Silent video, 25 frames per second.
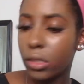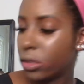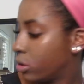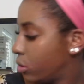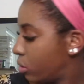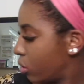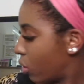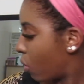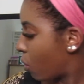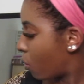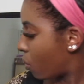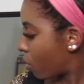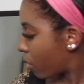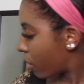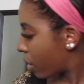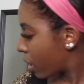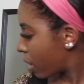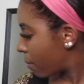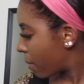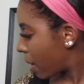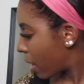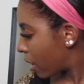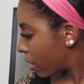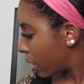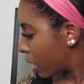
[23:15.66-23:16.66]
don't worry
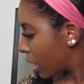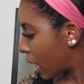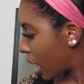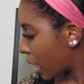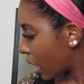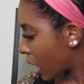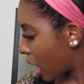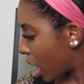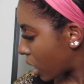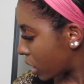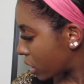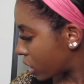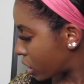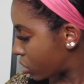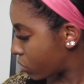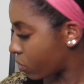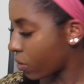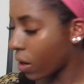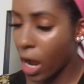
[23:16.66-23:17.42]
about it, I got you.